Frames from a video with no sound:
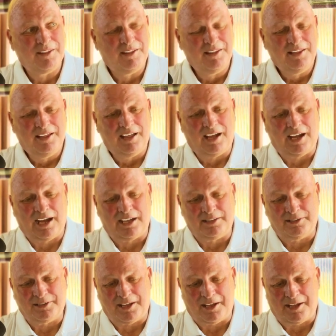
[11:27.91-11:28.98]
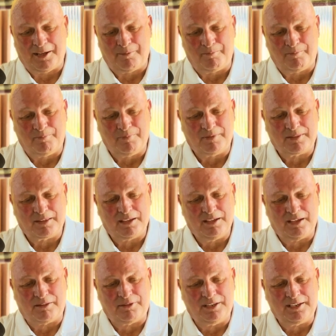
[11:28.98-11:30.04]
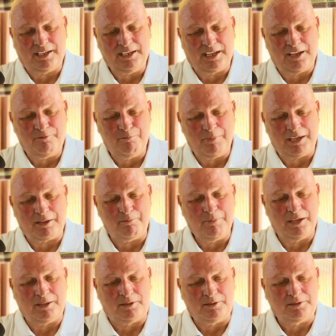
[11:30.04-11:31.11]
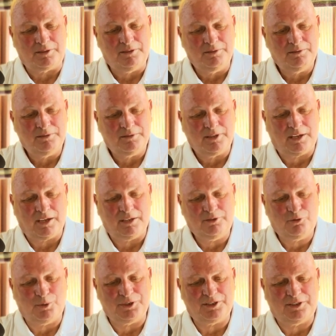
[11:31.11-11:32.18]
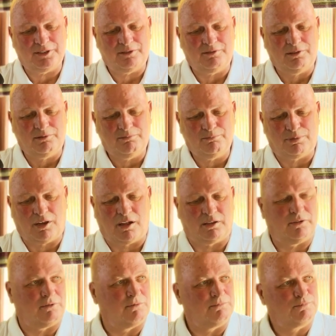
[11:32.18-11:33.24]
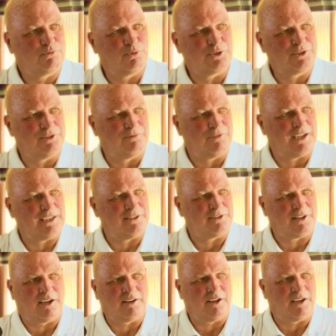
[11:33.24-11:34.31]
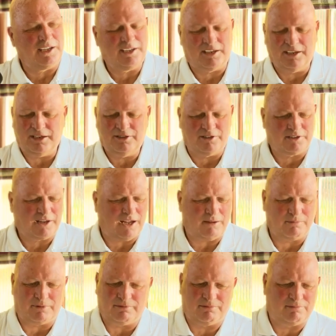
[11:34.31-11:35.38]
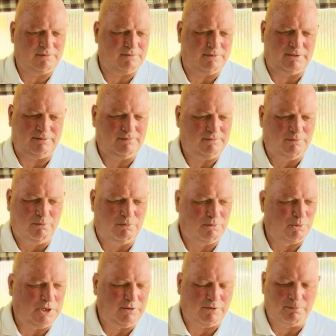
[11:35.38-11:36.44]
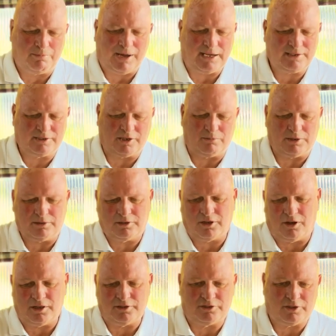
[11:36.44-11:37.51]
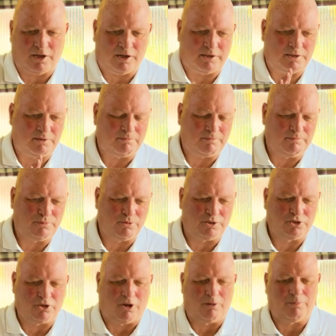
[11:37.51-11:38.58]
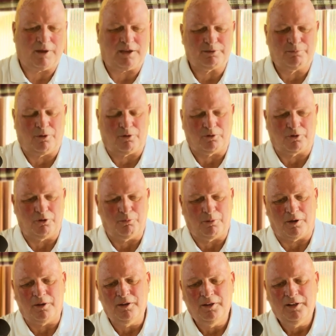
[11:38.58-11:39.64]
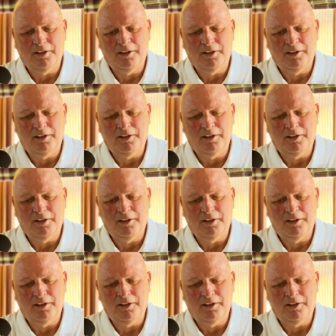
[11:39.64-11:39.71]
Yeah. And um, I think he gave Mick Mills uh, twisted blood or twisted veins that night. He, he just kept yeah. weaving past him and cut inside and put a shot past Paul Cooper.